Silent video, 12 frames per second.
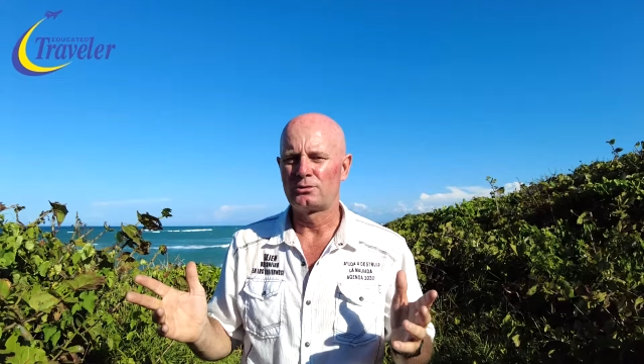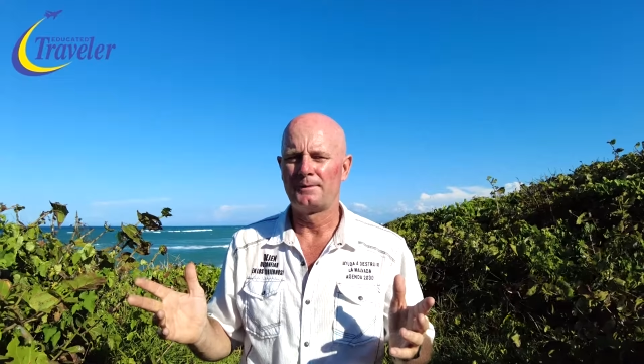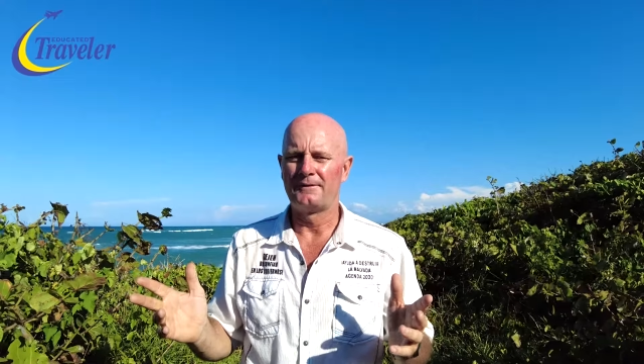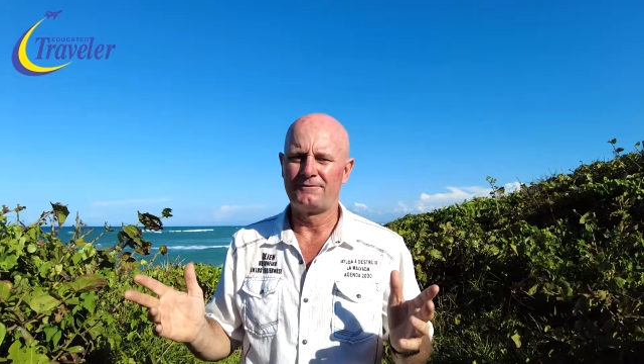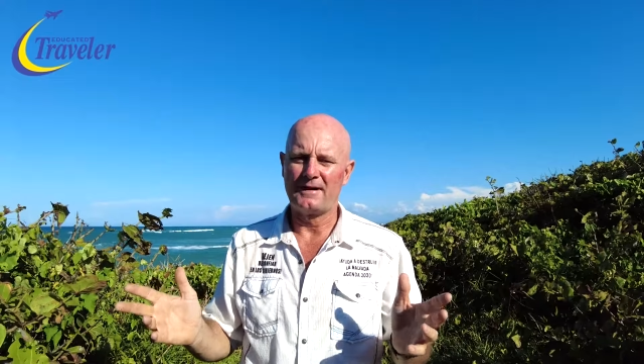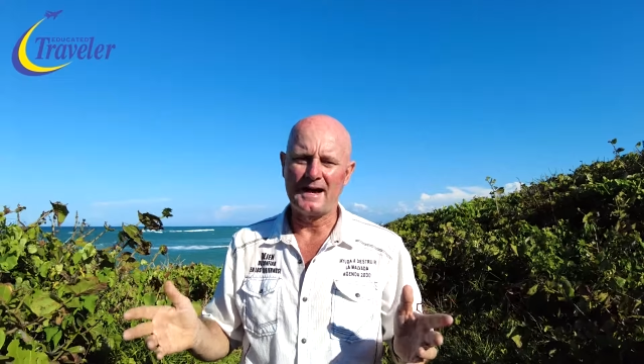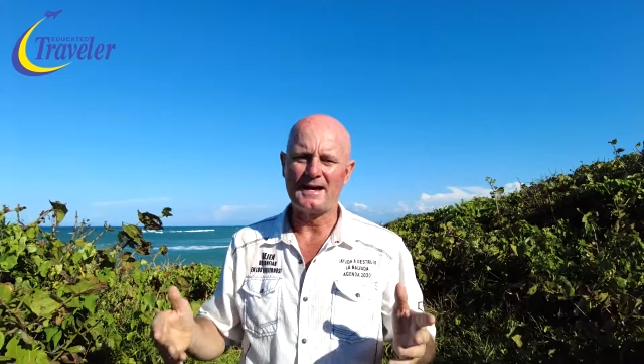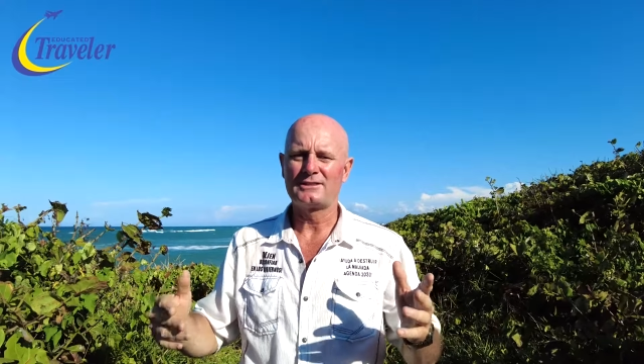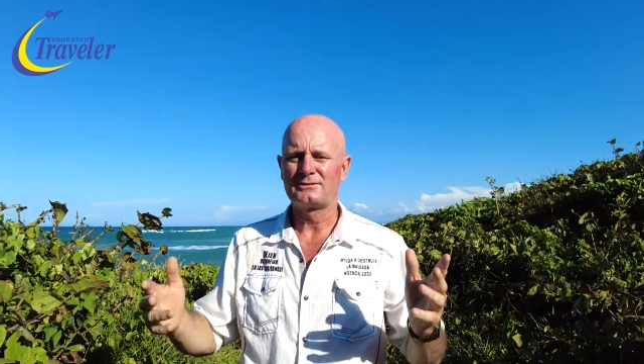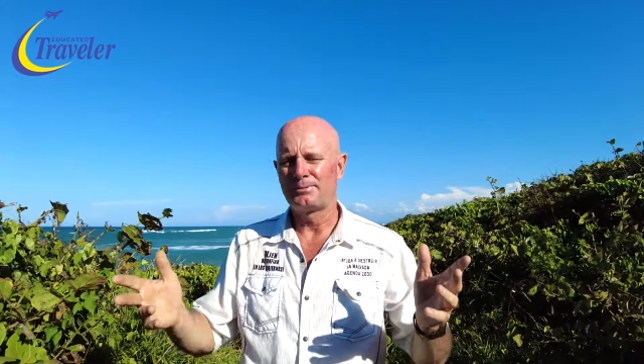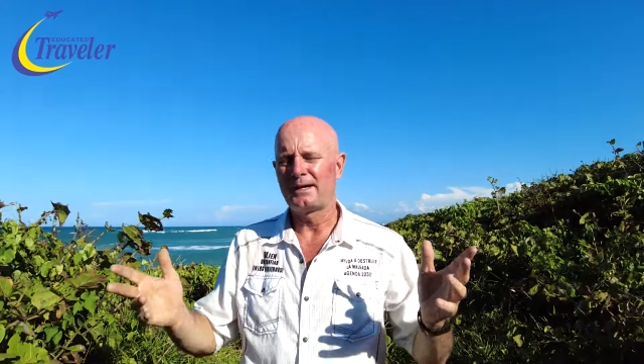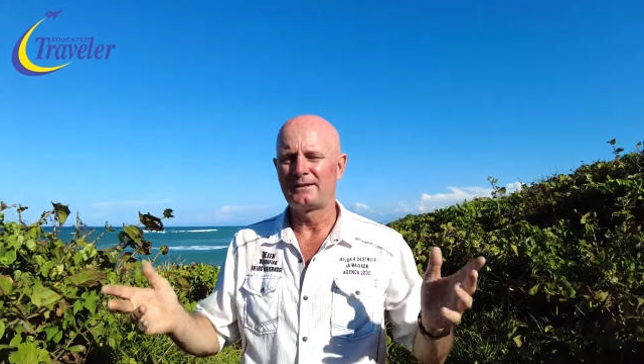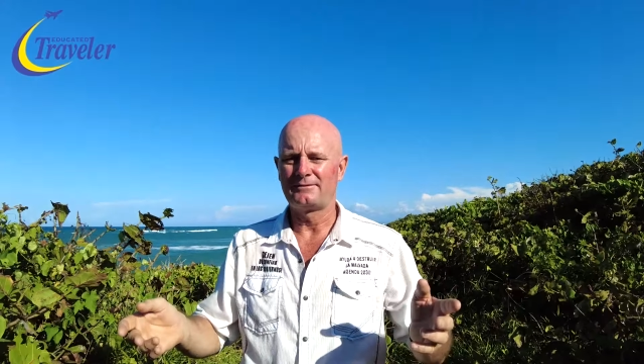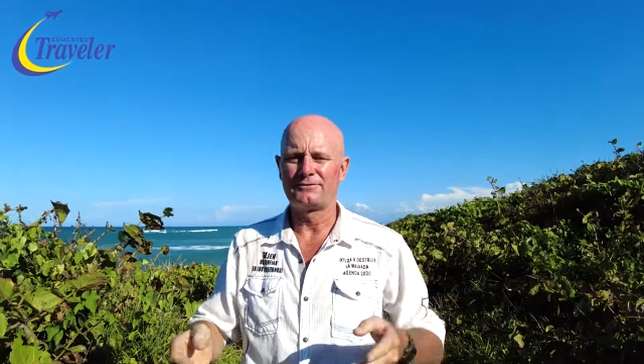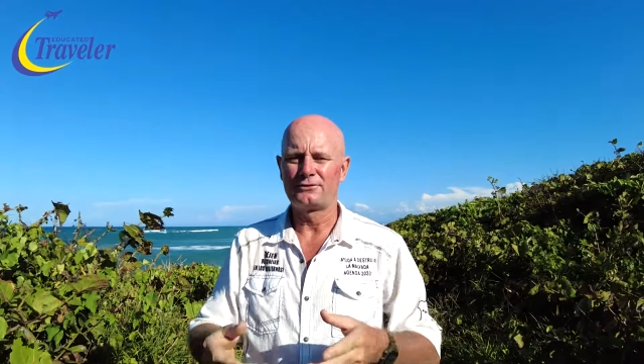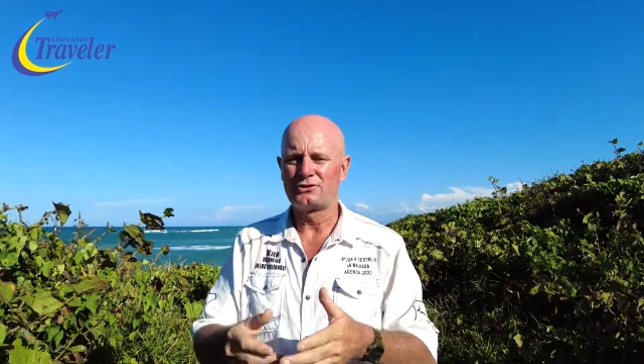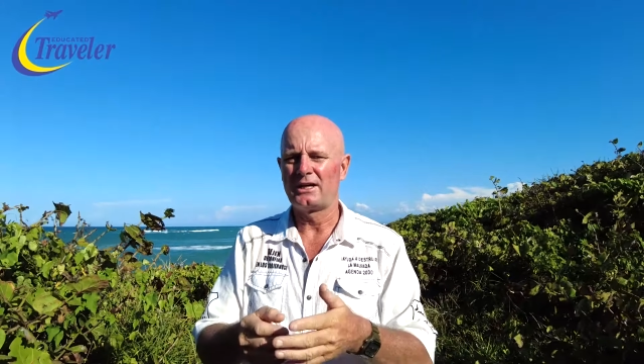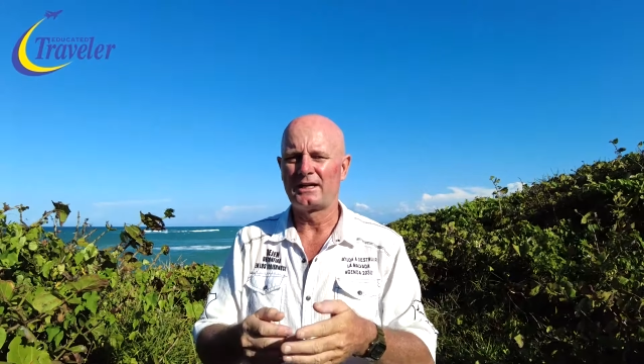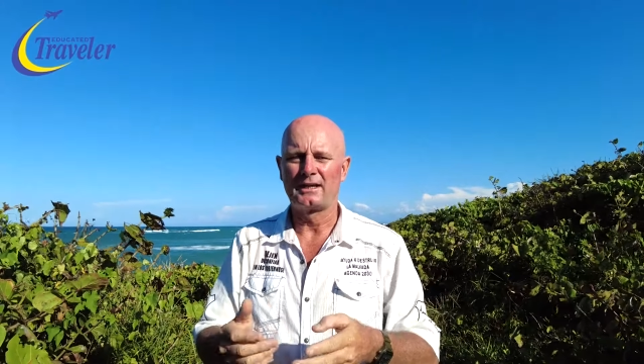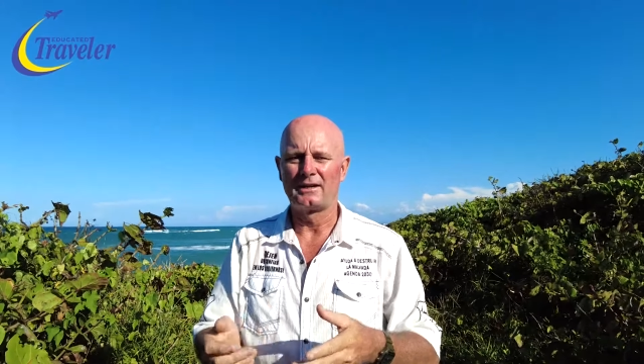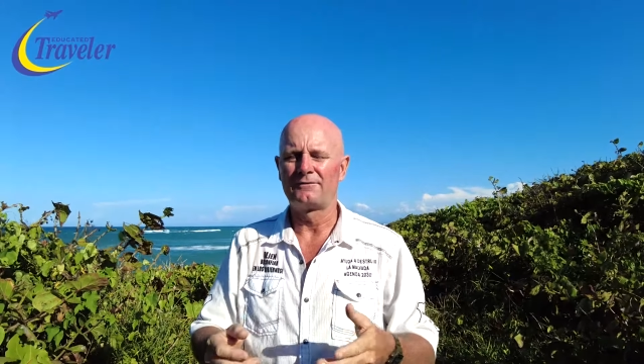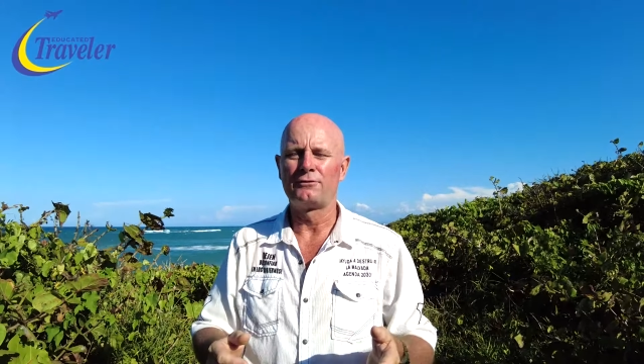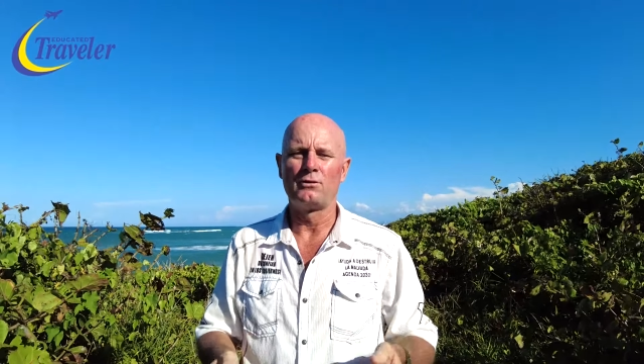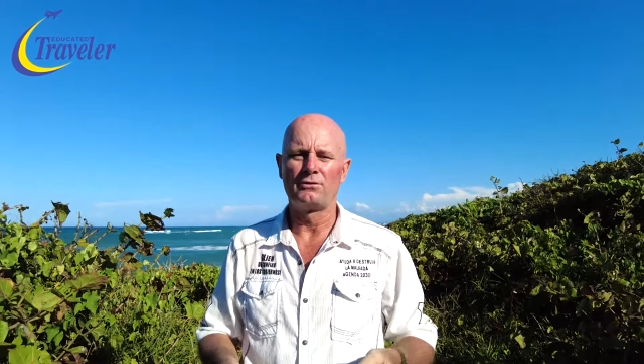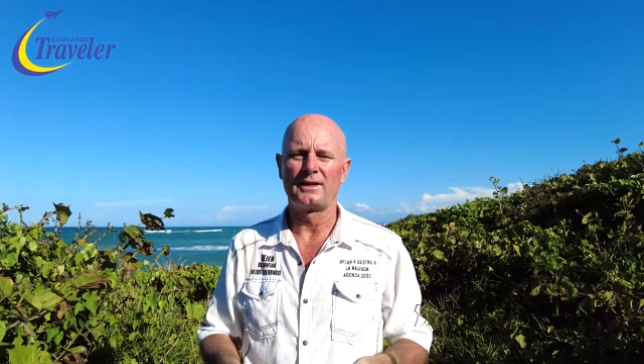to be fast, but for checking a few